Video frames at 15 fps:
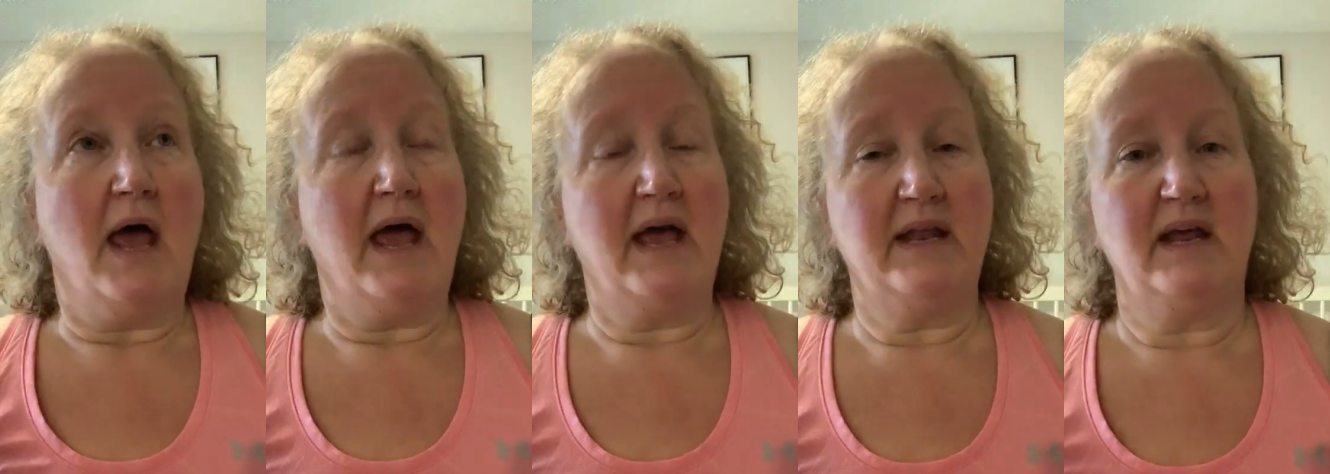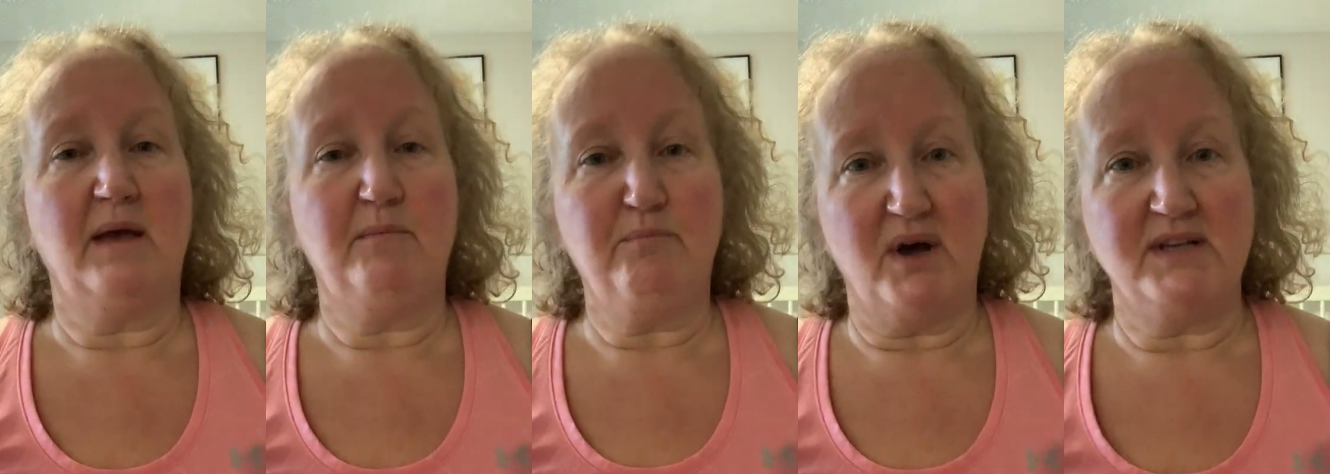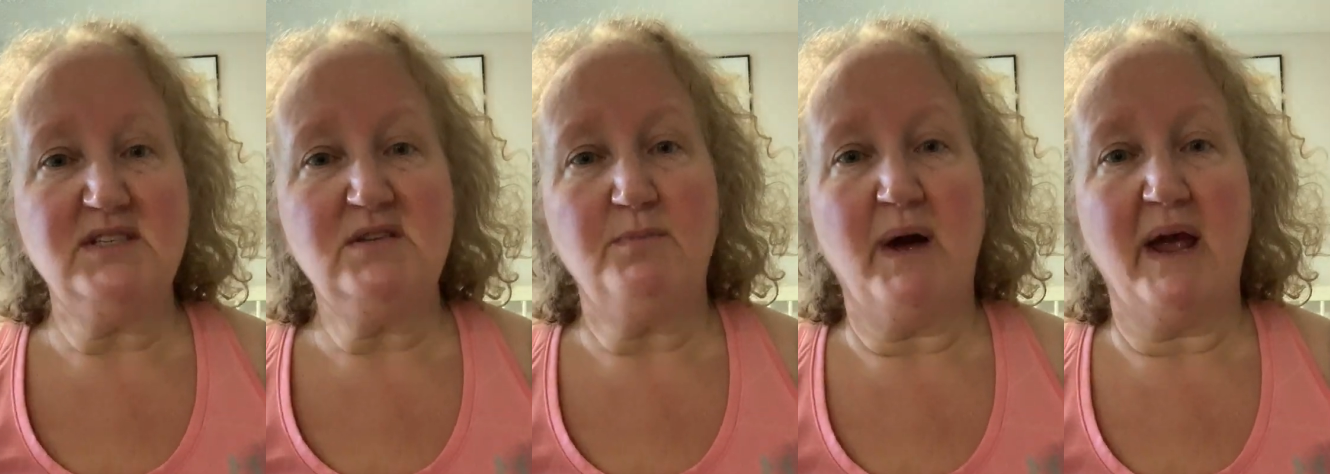and I
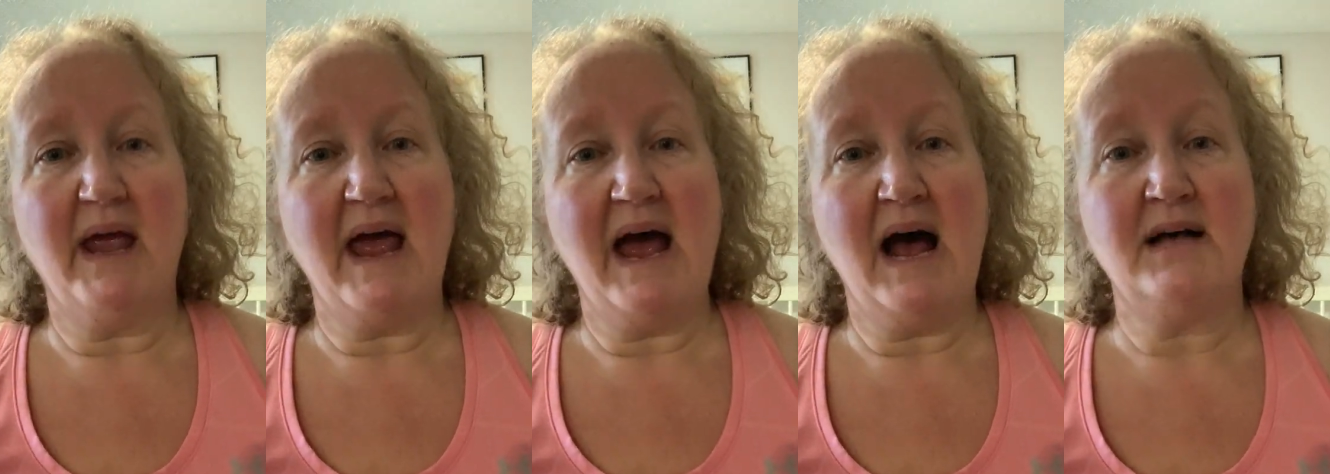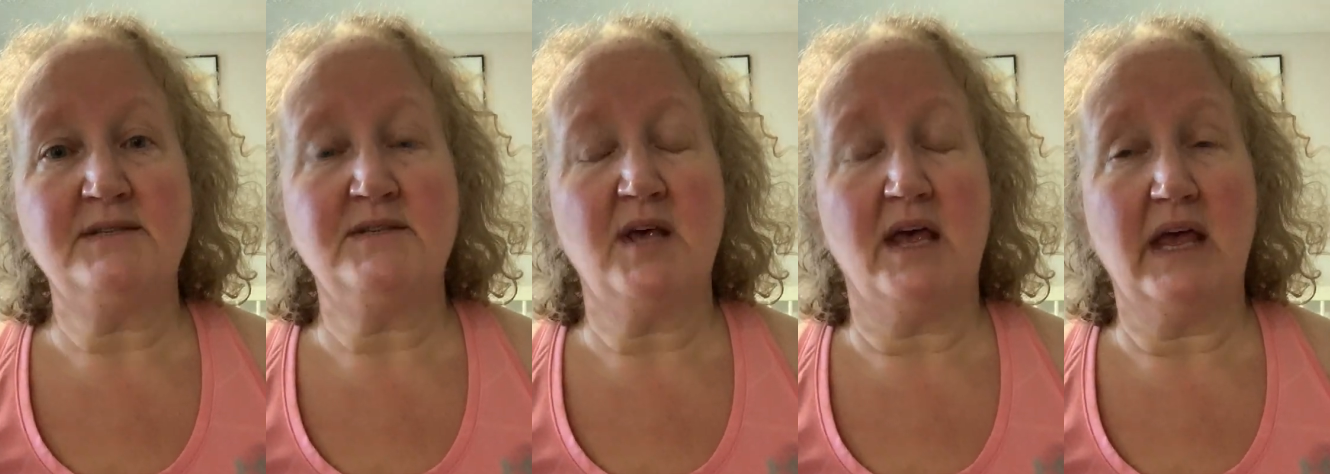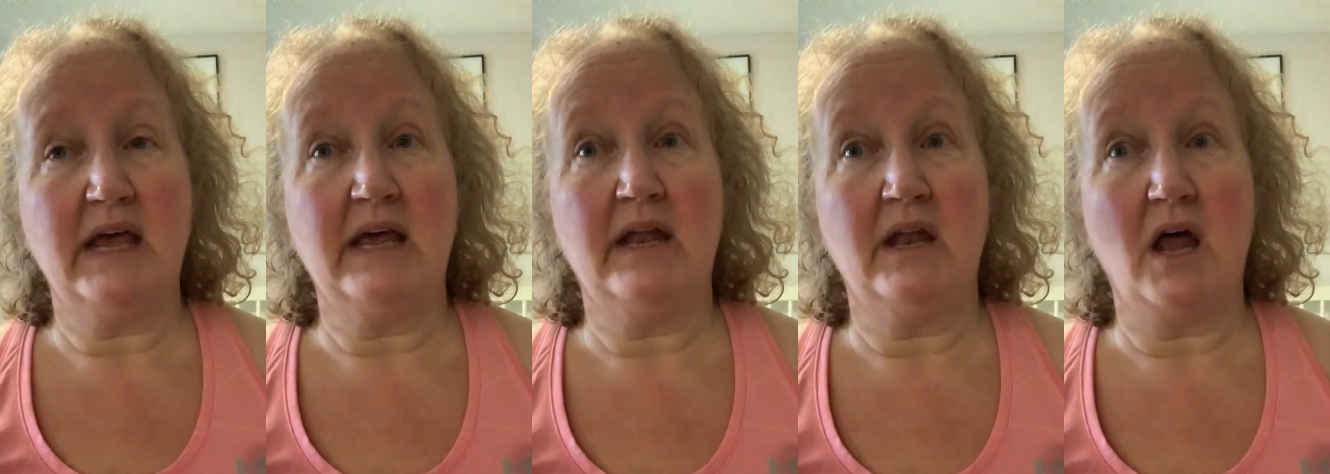bust my ass
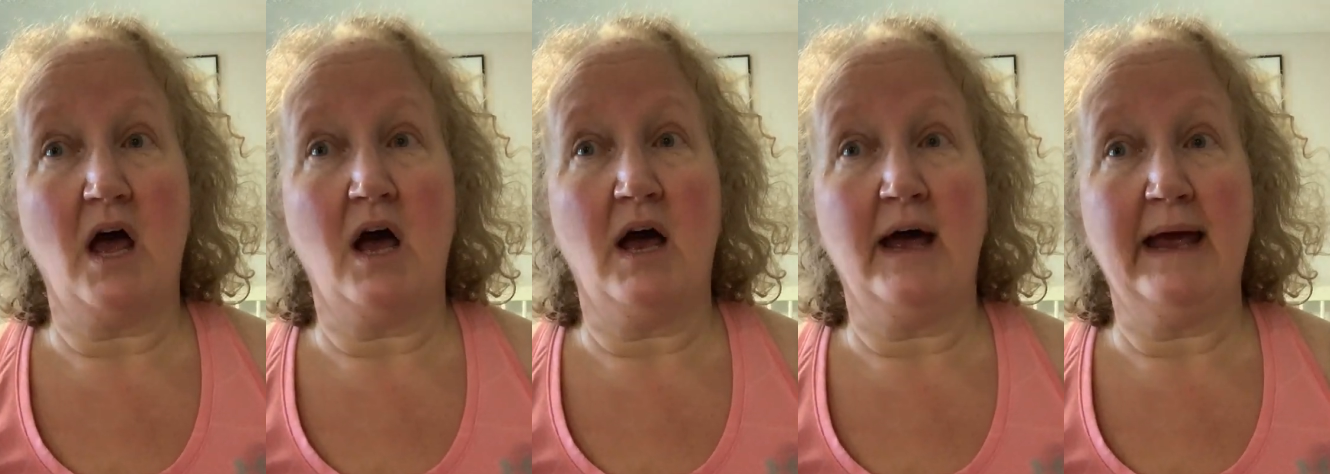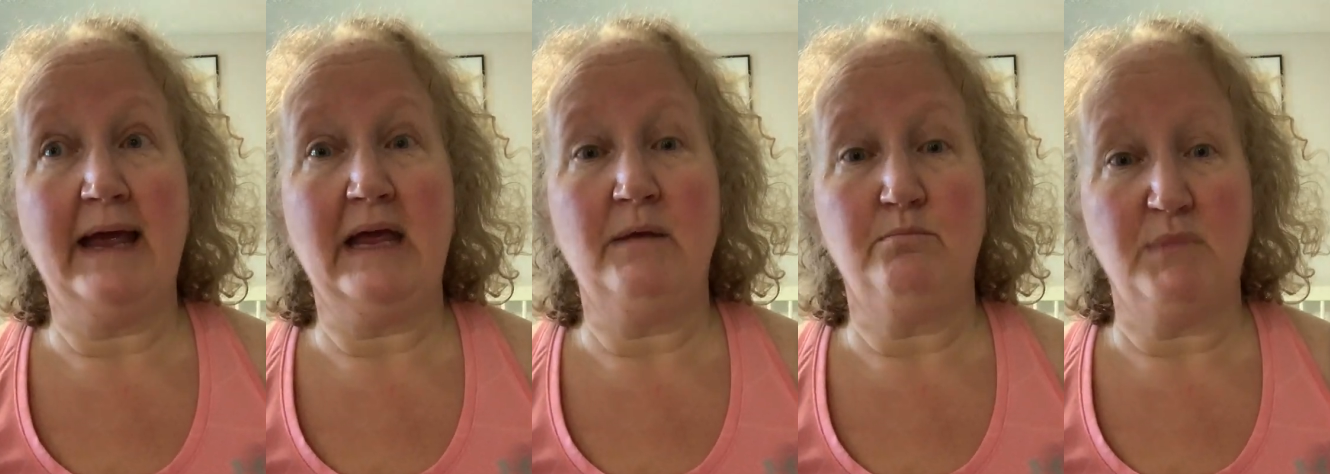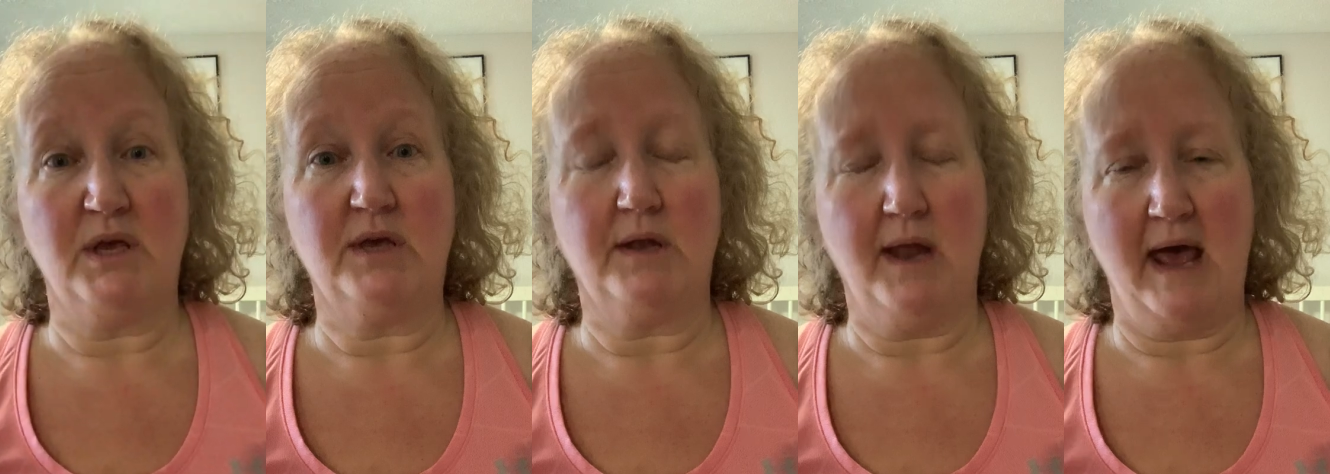and I
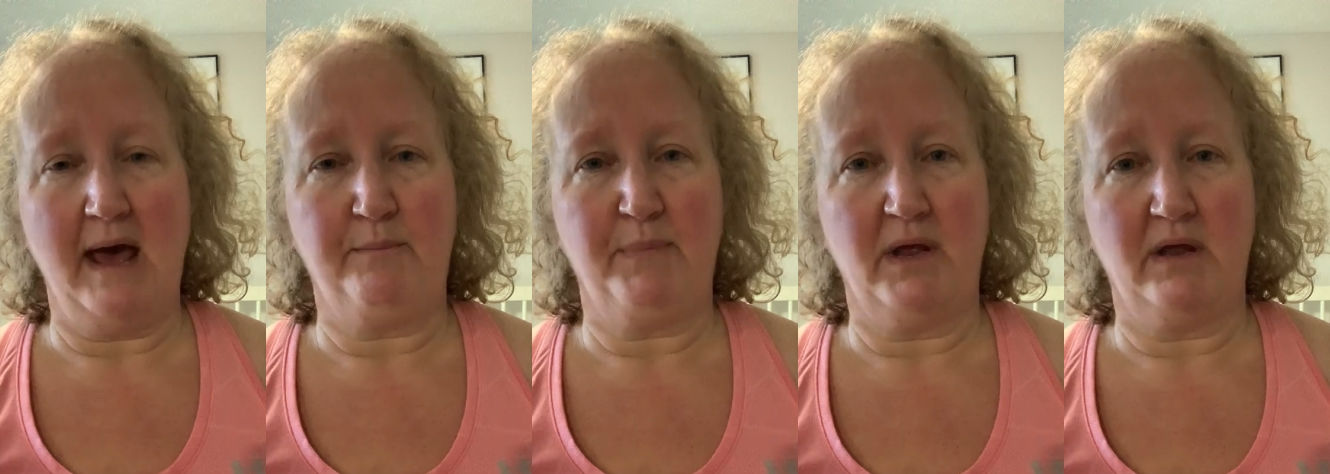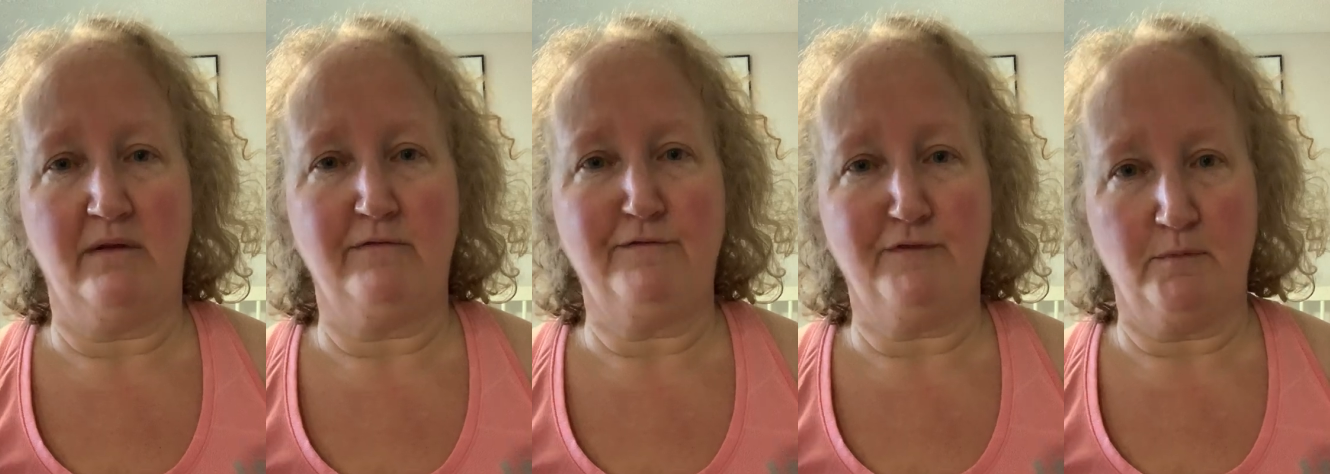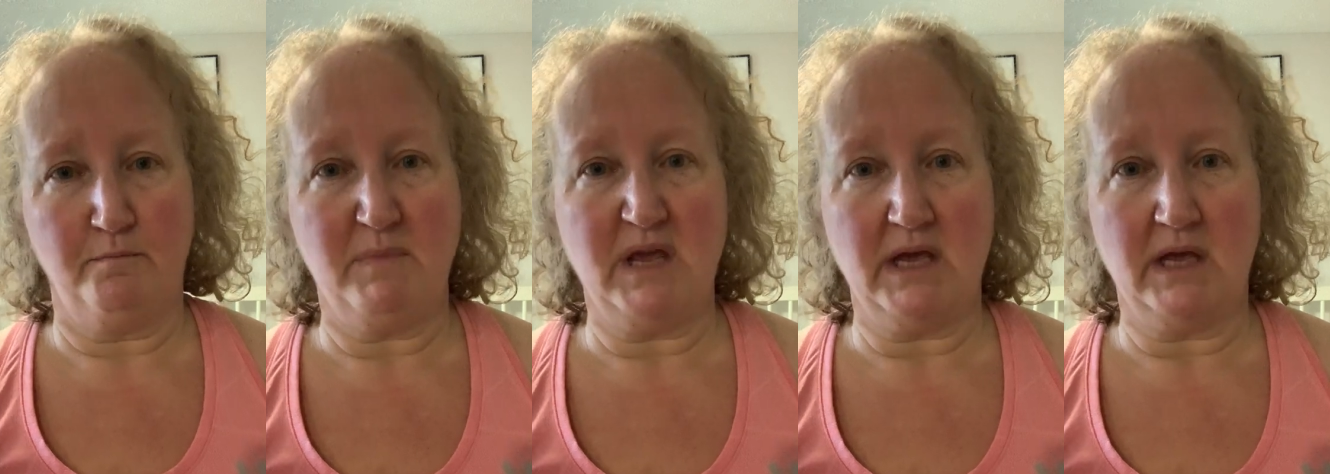make it happen for
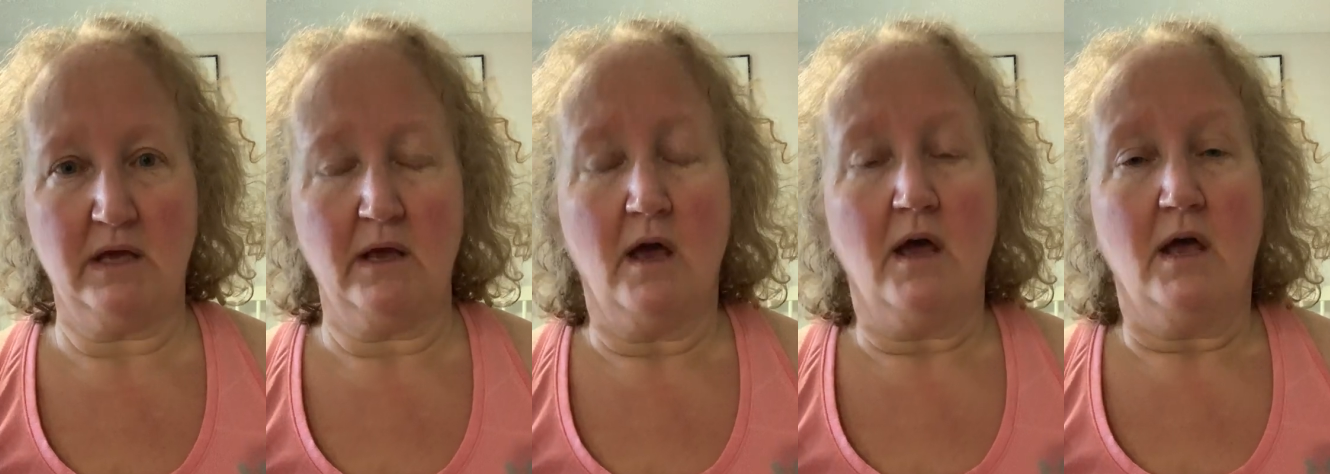me.